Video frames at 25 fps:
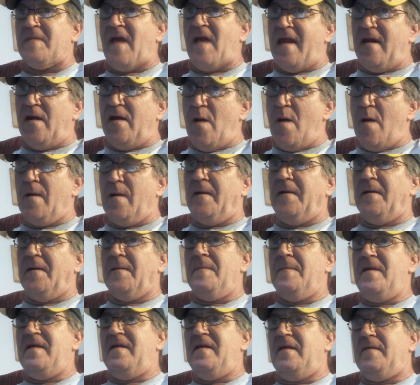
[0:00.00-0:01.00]
At an earlier
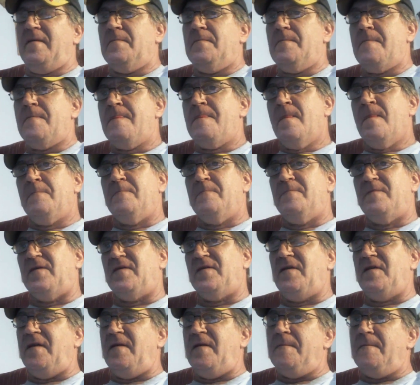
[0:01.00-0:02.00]
meeting, the
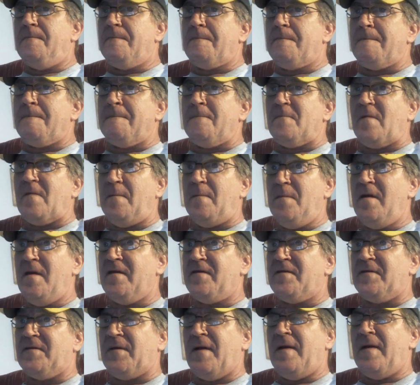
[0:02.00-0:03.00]
city
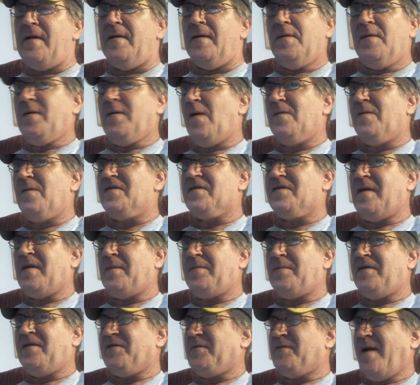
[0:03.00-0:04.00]
administrator, who
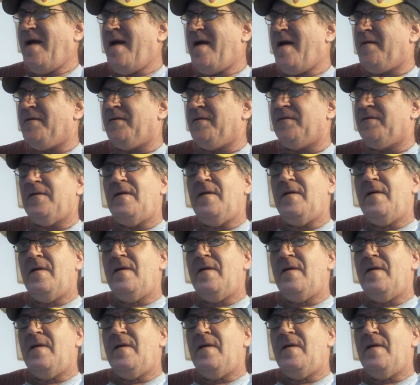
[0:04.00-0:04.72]
overstepped his bounds